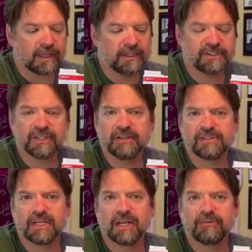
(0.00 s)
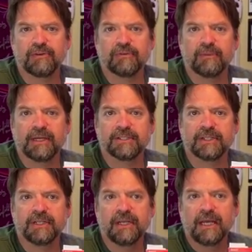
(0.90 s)
it still gives you enough
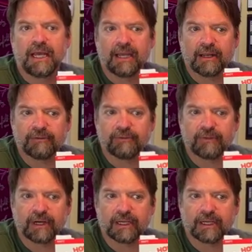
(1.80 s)
information, enough